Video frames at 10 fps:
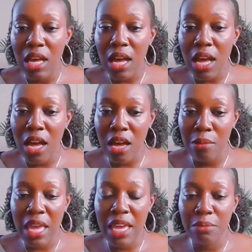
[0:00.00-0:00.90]

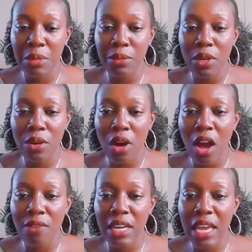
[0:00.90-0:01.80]
um, and people
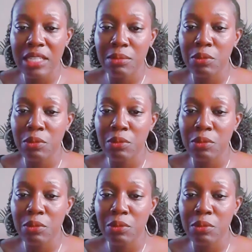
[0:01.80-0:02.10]
often ask me,